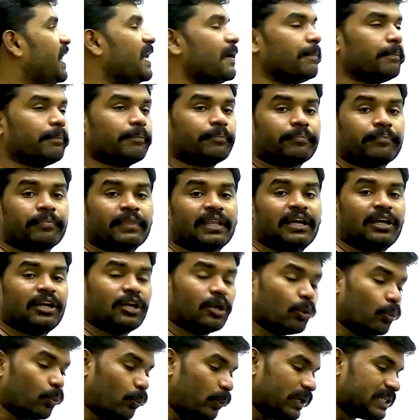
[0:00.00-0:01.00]
IM,
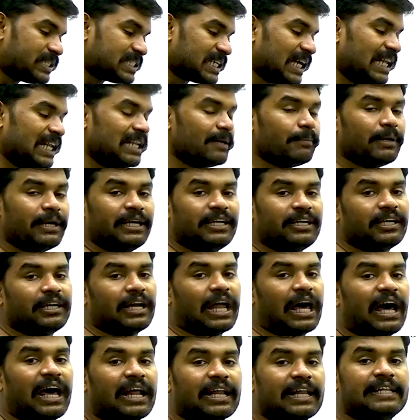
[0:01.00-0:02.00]
now which element in
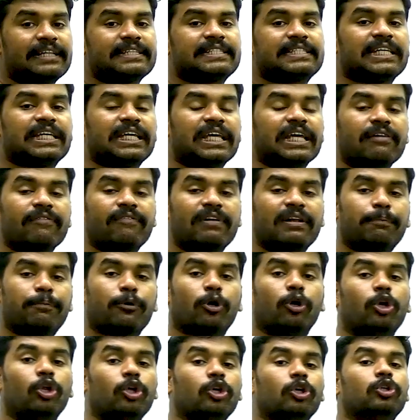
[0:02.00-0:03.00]
RLC will
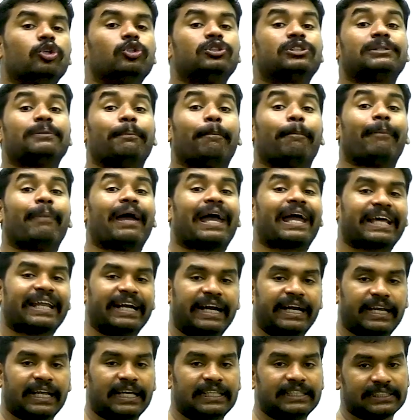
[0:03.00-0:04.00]
produce
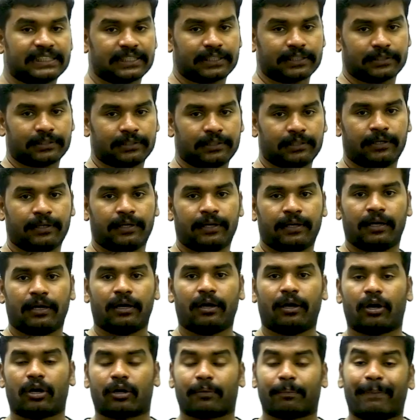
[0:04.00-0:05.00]
magnetizing
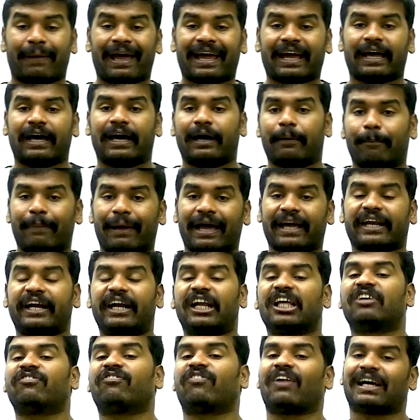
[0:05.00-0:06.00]
or ma uh,
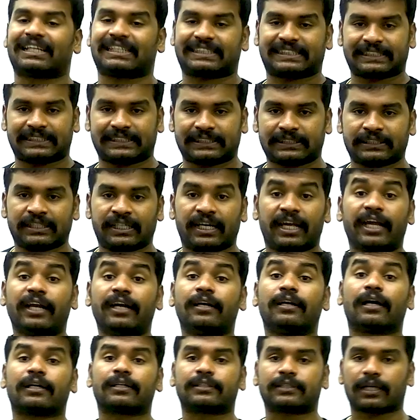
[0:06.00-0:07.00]
magnetic flux
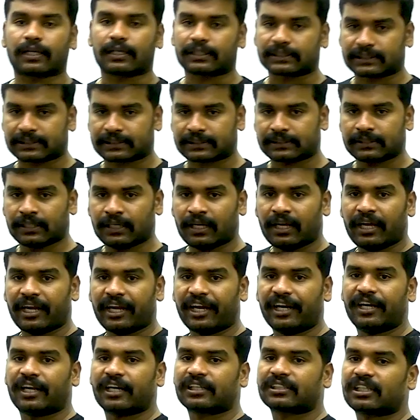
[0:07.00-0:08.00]
inductors.
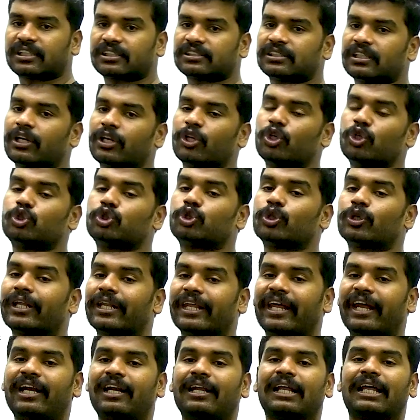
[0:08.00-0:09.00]
Inductors are used to
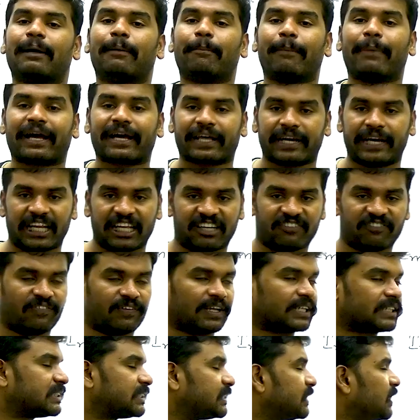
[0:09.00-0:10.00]
create magnetic
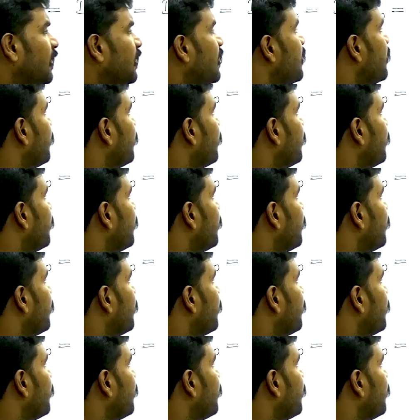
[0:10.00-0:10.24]
flux.